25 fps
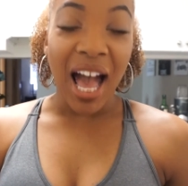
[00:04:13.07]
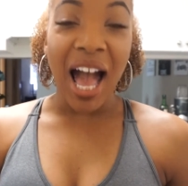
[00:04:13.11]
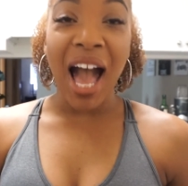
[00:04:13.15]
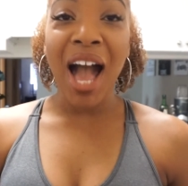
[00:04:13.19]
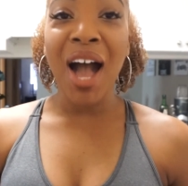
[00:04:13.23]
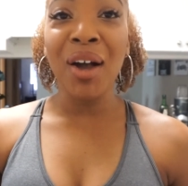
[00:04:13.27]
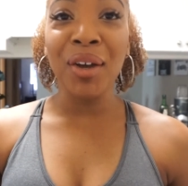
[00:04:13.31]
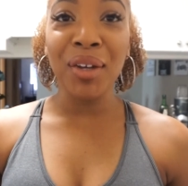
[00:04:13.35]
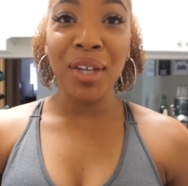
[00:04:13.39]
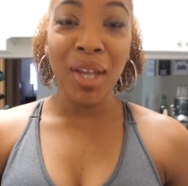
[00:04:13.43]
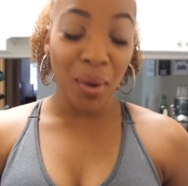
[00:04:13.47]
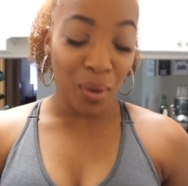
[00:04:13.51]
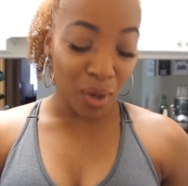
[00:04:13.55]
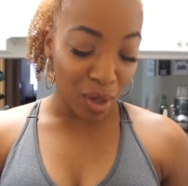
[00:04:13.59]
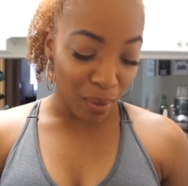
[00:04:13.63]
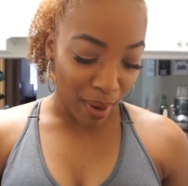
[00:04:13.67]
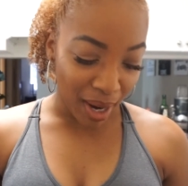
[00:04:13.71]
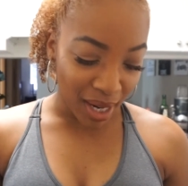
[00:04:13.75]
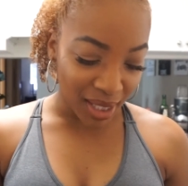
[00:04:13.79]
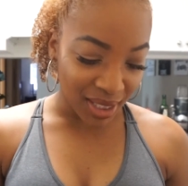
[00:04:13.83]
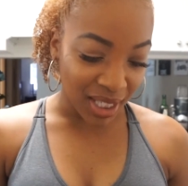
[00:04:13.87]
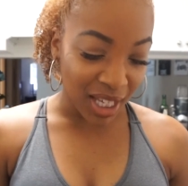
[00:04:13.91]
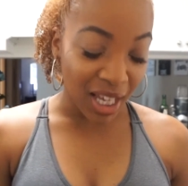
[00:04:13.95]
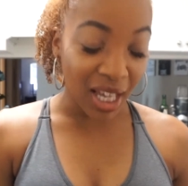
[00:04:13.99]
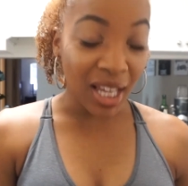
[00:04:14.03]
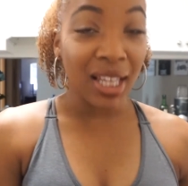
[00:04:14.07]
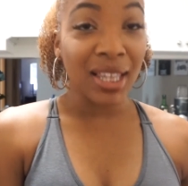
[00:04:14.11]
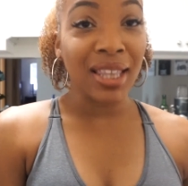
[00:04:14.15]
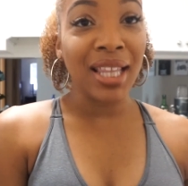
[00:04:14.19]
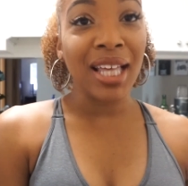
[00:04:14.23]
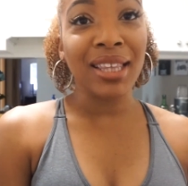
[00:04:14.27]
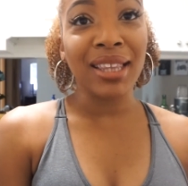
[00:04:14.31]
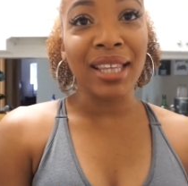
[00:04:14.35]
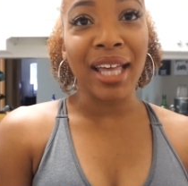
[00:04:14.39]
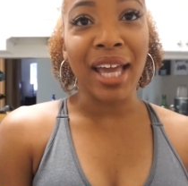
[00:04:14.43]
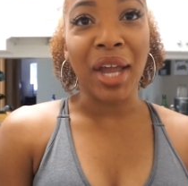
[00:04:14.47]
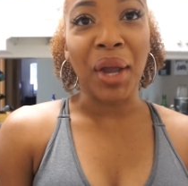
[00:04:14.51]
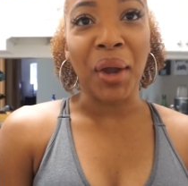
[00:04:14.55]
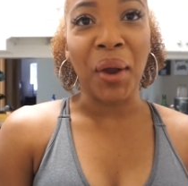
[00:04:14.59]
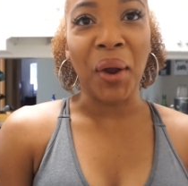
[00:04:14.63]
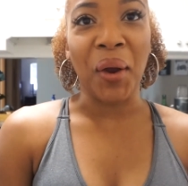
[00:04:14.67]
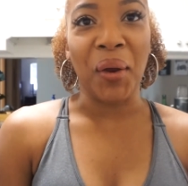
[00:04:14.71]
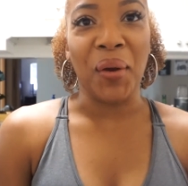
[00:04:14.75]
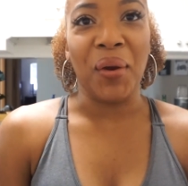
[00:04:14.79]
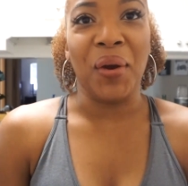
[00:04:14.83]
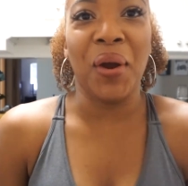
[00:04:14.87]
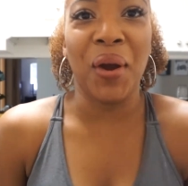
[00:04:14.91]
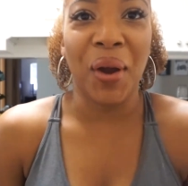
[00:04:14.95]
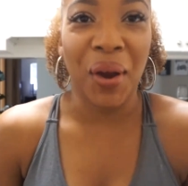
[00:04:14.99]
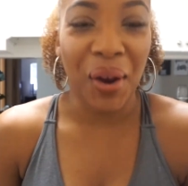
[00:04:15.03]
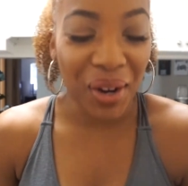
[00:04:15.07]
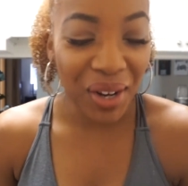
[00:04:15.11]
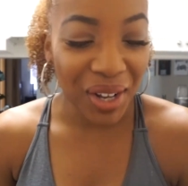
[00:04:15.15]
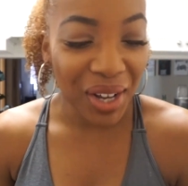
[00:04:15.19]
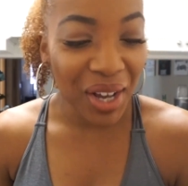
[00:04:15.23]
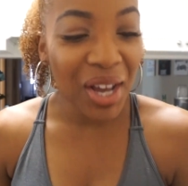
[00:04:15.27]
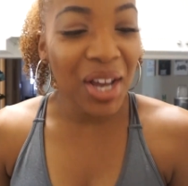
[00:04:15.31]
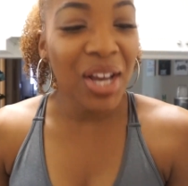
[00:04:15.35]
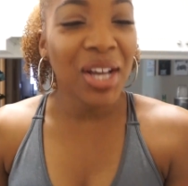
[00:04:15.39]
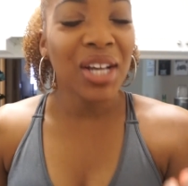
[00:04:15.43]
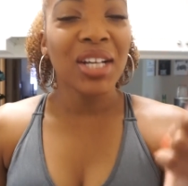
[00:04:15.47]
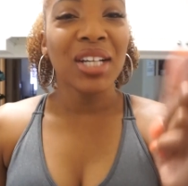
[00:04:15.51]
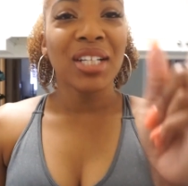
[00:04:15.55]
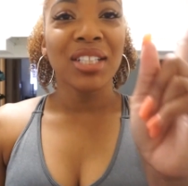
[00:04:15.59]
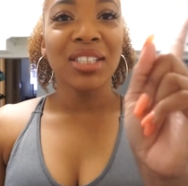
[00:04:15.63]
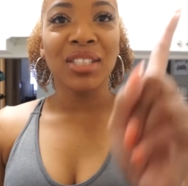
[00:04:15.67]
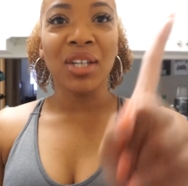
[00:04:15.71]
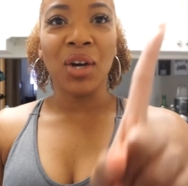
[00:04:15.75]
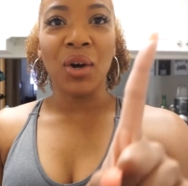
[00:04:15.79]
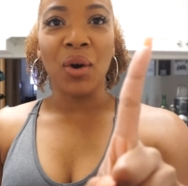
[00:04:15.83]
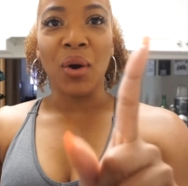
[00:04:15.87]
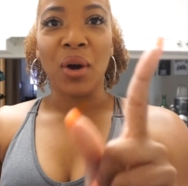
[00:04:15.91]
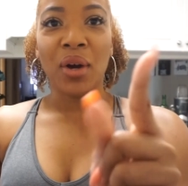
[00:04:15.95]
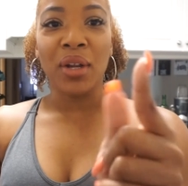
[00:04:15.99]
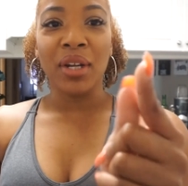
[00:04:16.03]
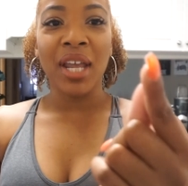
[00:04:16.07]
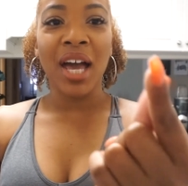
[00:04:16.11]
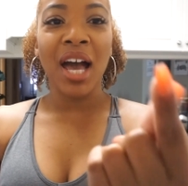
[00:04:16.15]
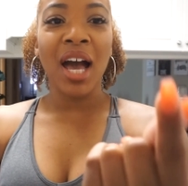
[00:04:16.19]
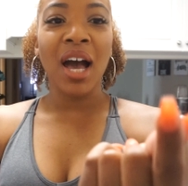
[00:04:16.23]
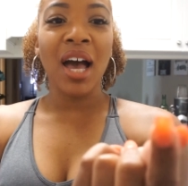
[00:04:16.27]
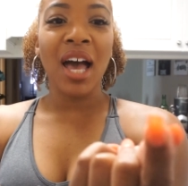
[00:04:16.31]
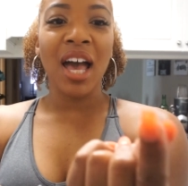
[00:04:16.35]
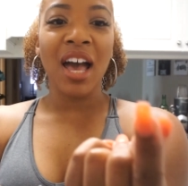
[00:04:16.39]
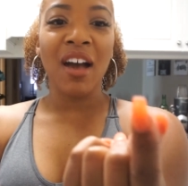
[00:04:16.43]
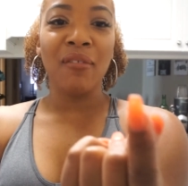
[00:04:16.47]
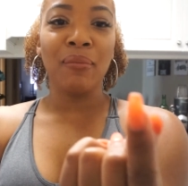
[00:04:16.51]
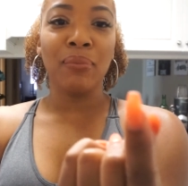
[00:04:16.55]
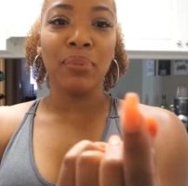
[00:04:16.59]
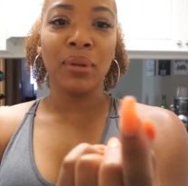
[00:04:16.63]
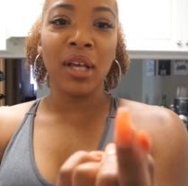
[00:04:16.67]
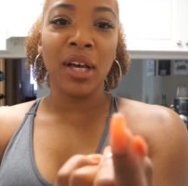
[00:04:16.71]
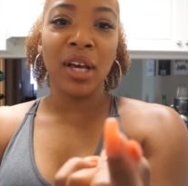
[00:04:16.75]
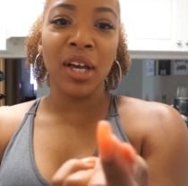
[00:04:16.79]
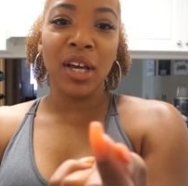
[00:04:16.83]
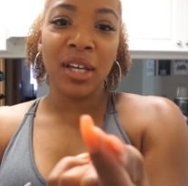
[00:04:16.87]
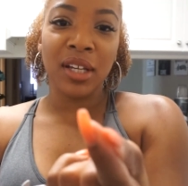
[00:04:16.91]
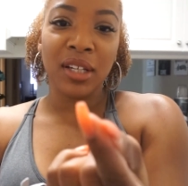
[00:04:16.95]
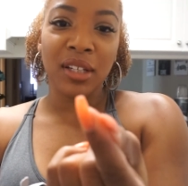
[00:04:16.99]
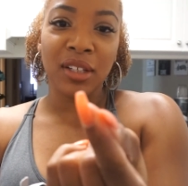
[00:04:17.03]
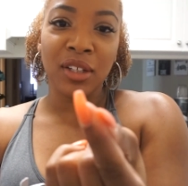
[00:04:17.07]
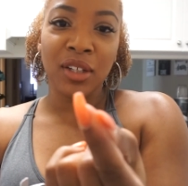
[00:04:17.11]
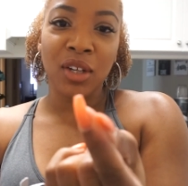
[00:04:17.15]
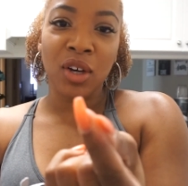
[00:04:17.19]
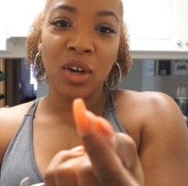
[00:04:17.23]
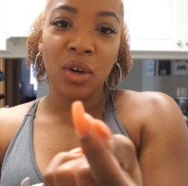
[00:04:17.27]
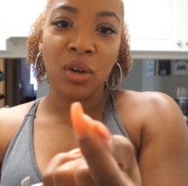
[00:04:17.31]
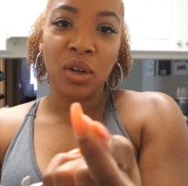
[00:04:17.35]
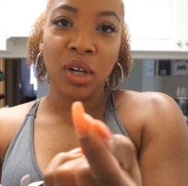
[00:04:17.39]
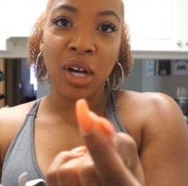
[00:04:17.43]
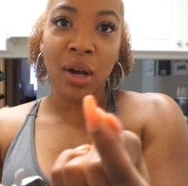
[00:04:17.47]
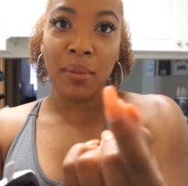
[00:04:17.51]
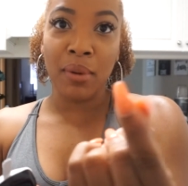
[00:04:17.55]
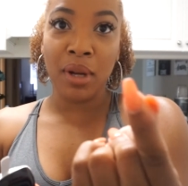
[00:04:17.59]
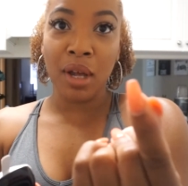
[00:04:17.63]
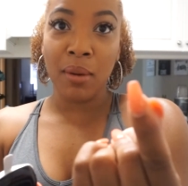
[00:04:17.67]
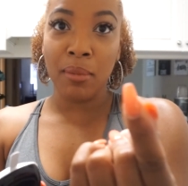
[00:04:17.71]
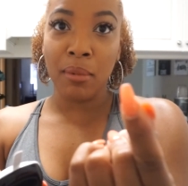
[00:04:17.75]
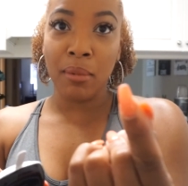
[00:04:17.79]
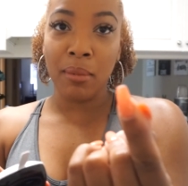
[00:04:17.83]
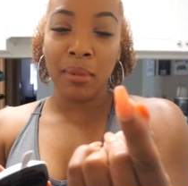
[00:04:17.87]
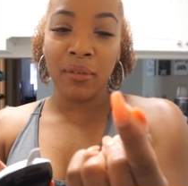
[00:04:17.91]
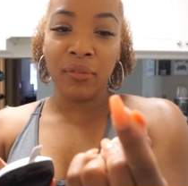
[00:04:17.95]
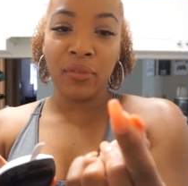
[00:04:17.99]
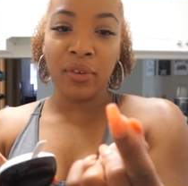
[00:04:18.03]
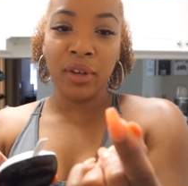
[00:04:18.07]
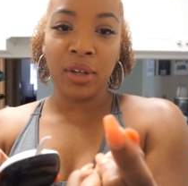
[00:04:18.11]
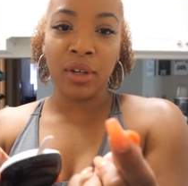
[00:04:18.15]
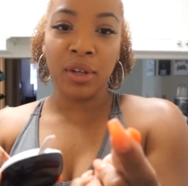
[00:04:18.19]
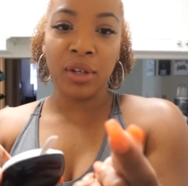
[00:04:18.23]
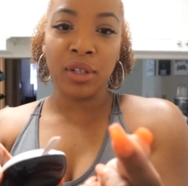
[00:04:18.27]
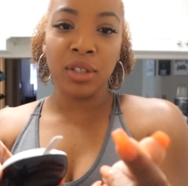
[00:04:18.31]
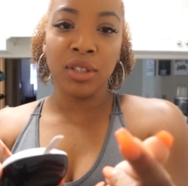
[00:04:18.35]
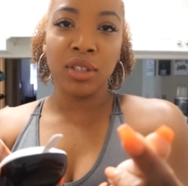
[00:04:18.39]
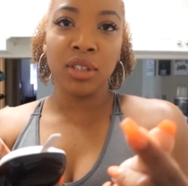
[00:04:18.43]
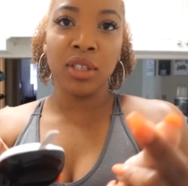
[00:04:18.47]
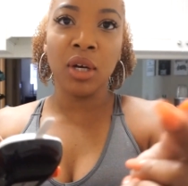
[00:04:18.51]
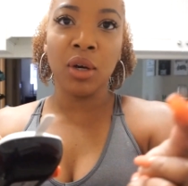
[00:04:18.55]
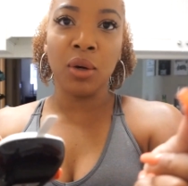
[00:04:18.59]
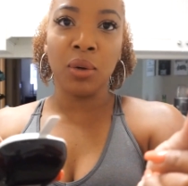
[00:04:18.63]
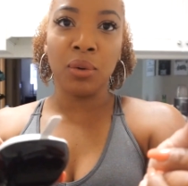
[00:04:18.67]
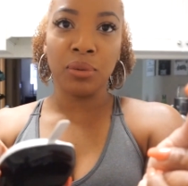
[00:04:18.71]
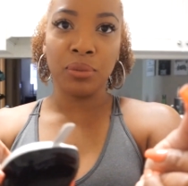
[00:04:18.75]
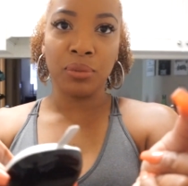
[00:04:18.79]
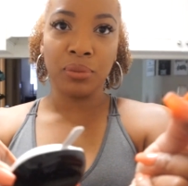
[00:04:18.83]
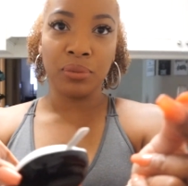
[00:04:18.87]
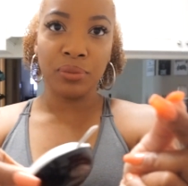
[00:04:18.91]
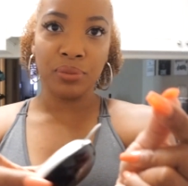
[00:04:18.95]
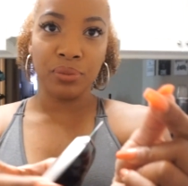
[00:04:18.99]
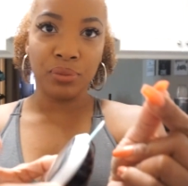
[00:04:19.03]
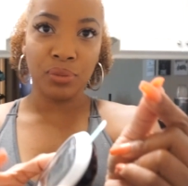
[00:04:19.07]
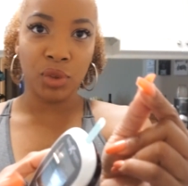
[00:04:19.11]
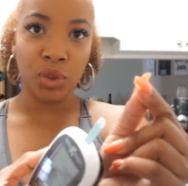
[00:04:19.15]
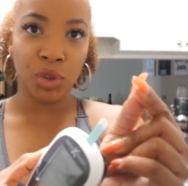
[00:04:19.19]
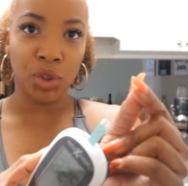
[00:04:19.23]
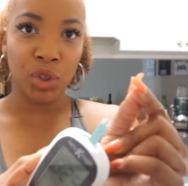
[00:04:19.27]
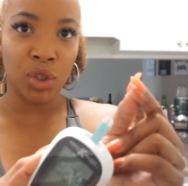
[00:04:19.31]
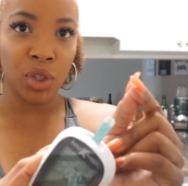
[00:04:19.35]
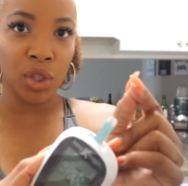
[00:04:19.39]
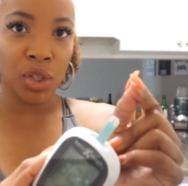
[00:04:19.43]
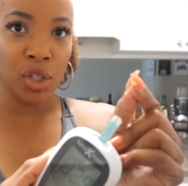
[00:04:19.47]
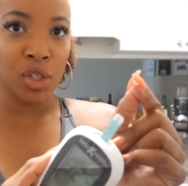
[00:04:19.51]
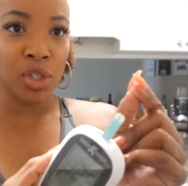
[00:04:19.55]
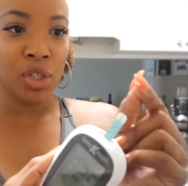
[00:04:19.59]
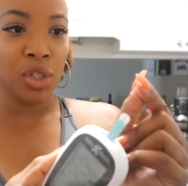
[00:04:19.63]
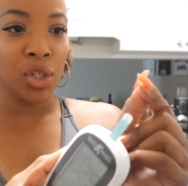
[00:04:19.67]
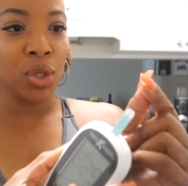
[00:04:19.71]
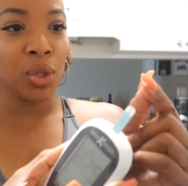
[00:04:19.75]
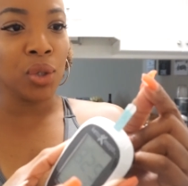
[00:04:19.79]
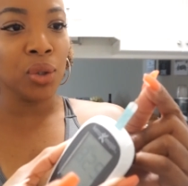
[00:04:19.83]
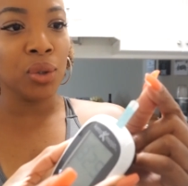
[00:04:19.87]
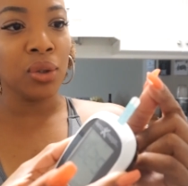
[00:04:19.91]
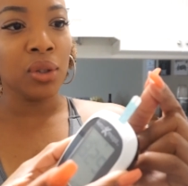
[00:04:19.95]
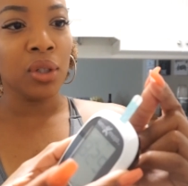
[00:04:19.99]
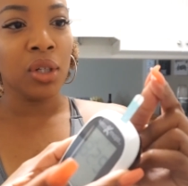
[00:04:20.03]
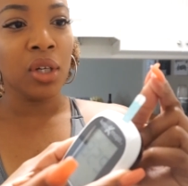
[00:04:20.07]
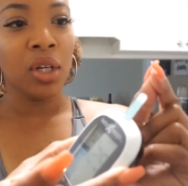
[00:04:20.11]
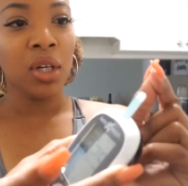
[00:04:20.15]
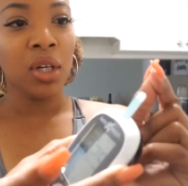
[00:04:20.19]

I don't care what nobody say, that thing hurt. So now I have blood, coming up on my finger. So what you're going to do,